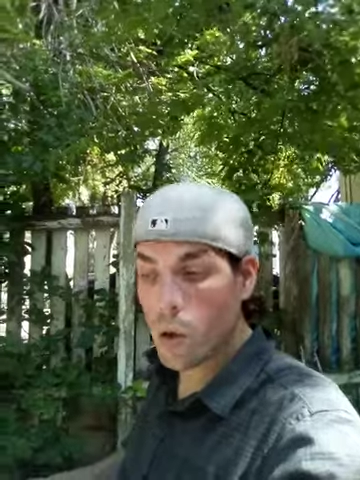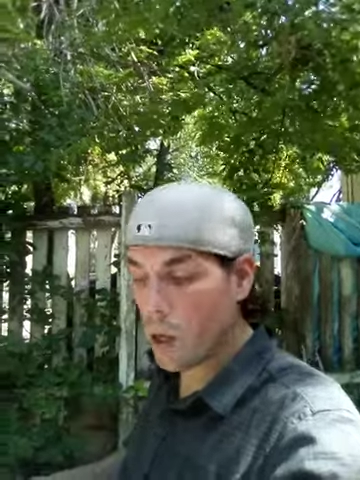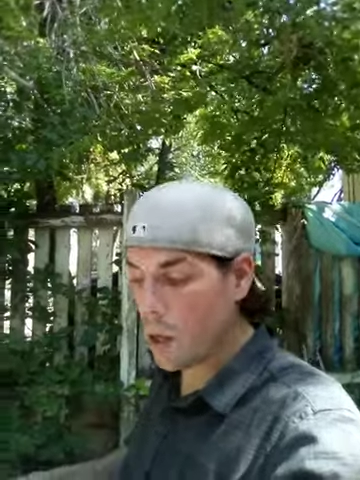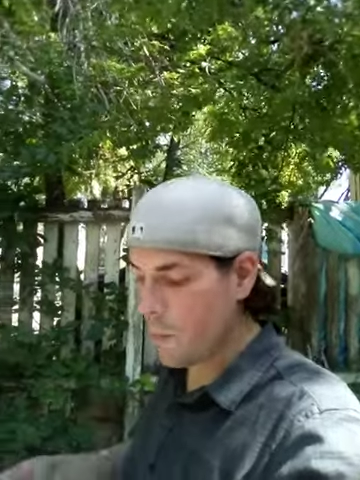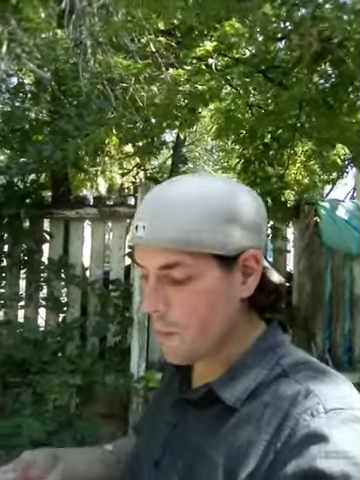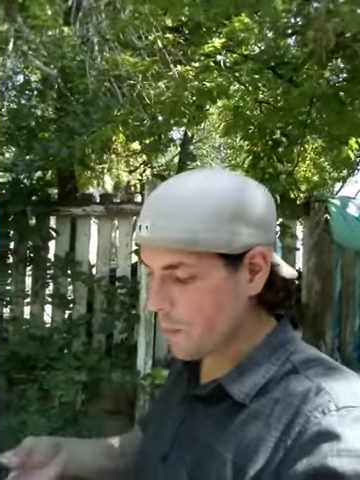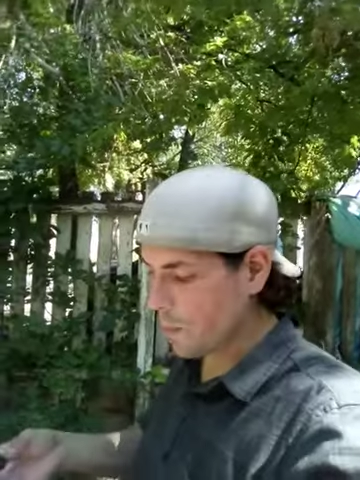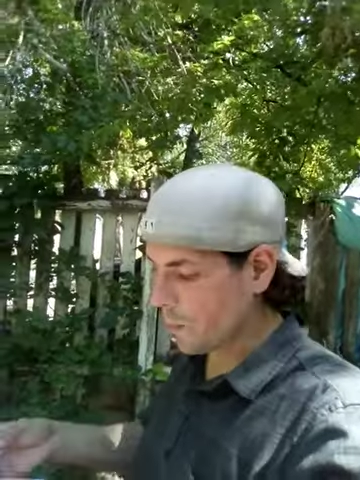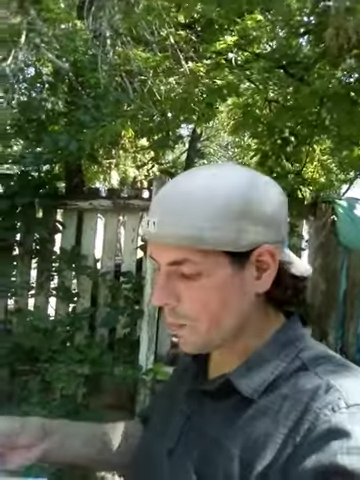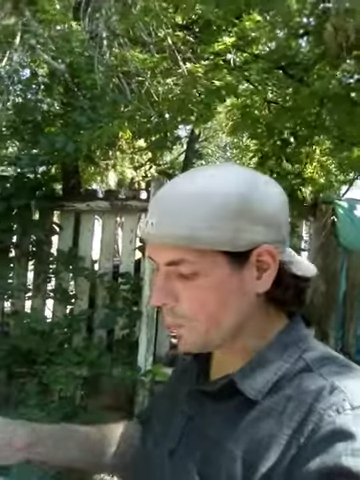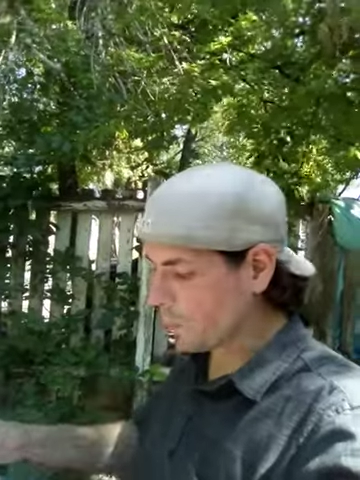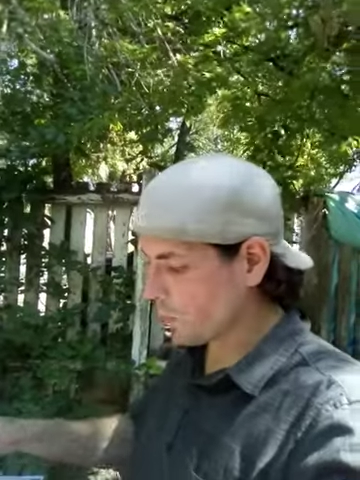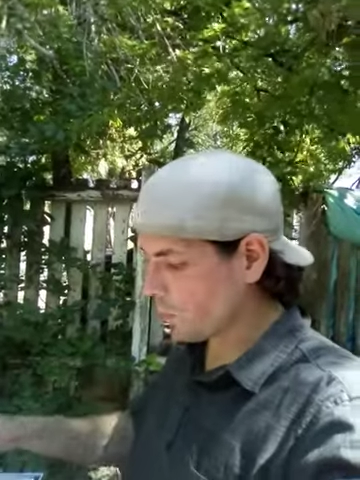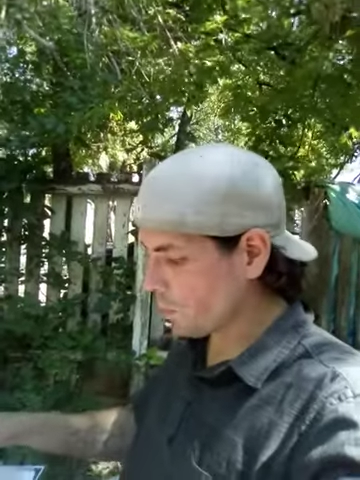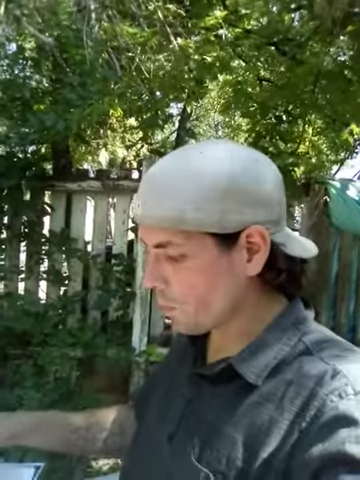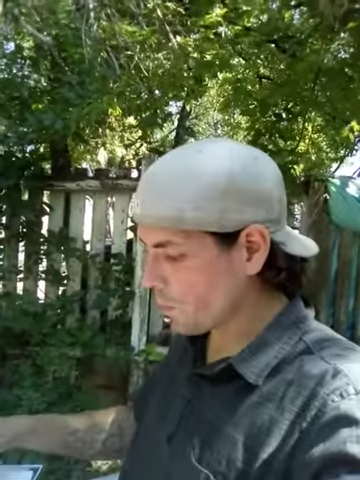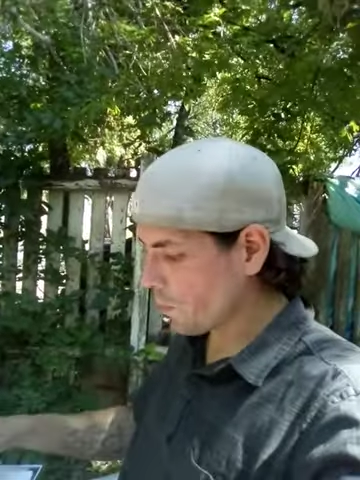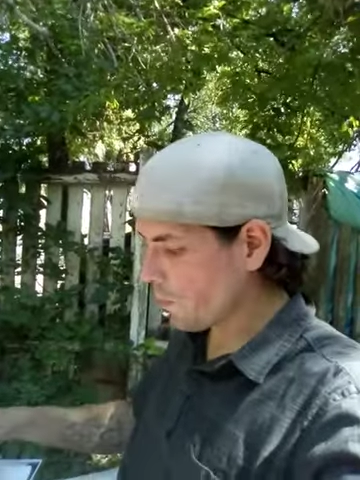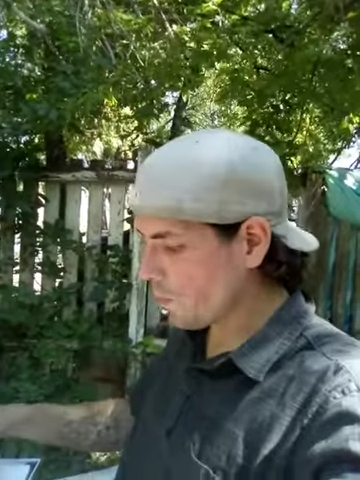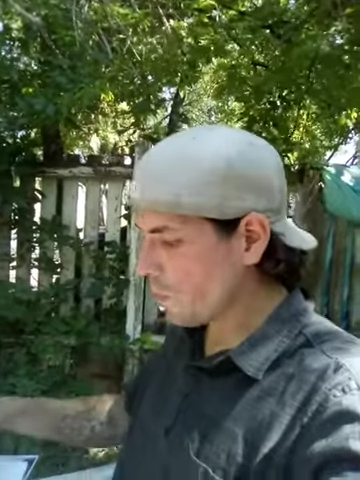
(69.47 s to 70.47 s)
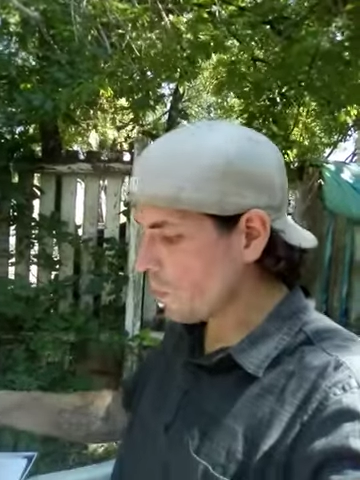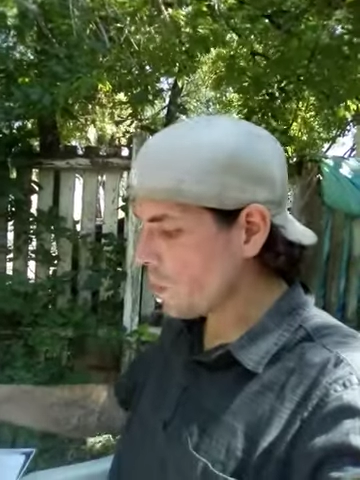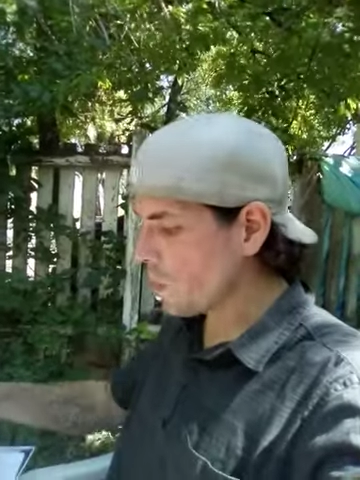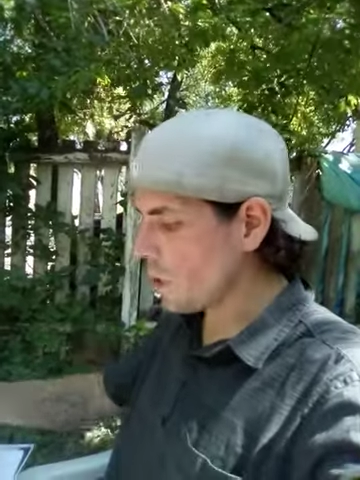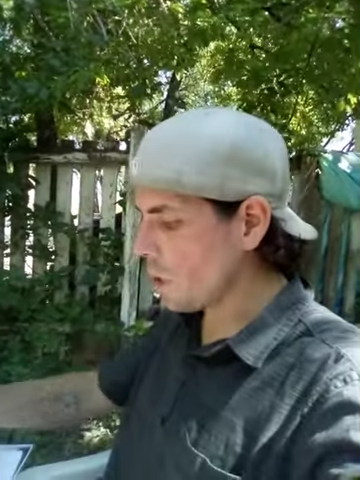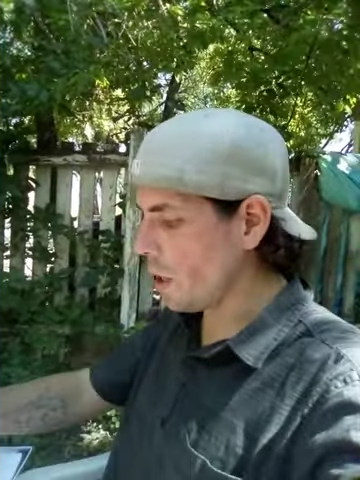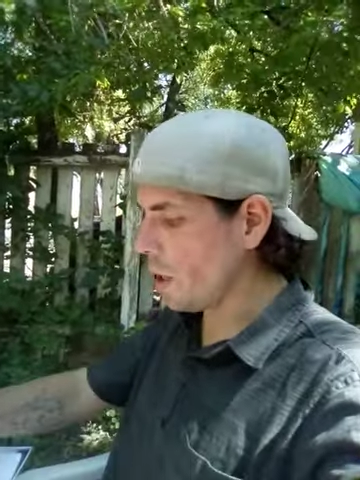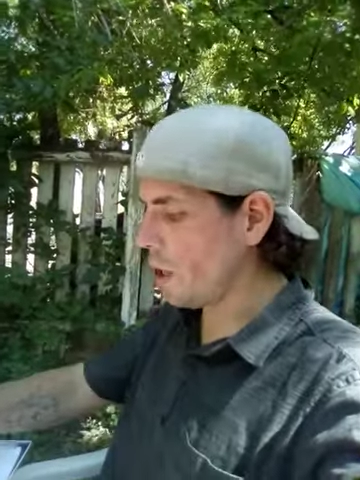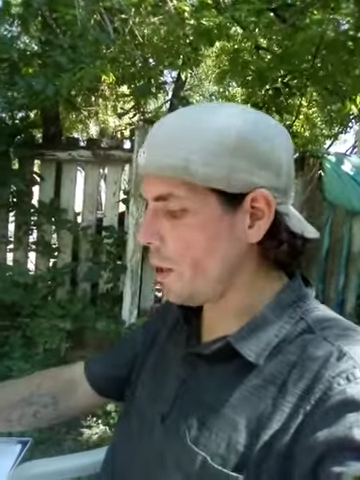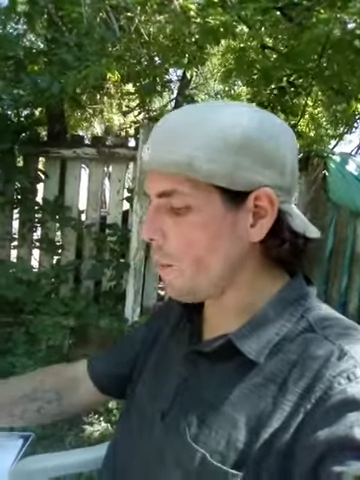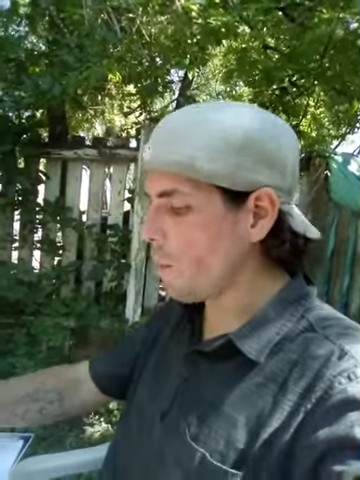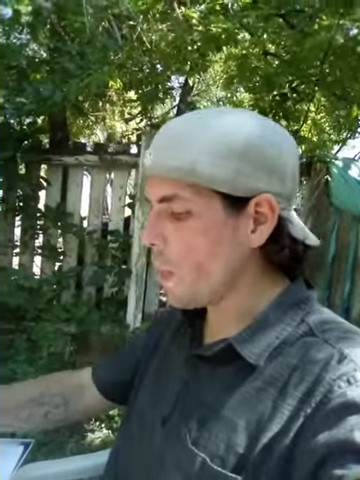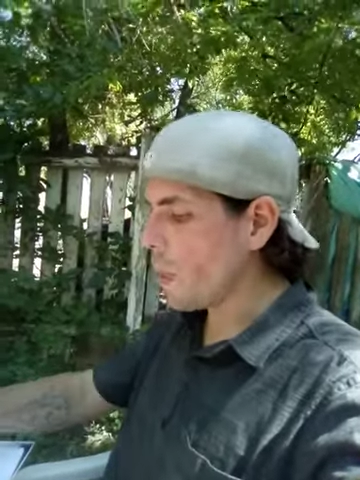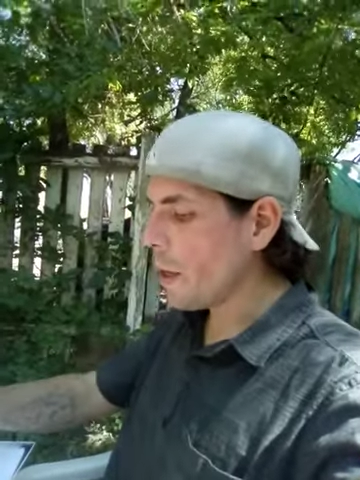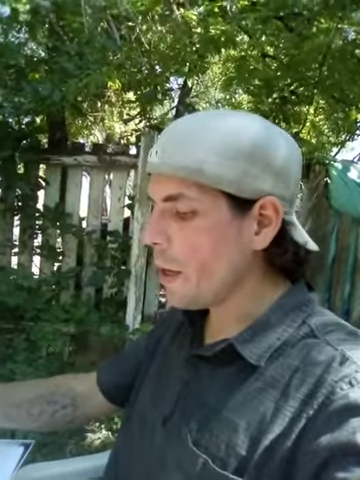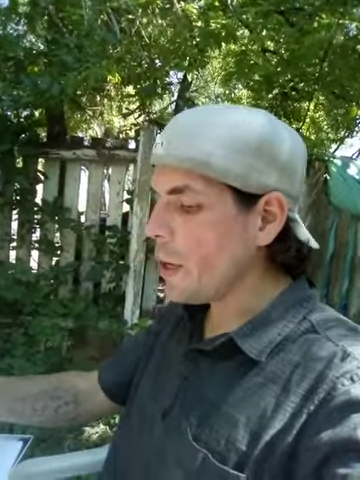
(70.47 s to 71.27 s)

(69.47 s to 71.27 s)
crime. Um,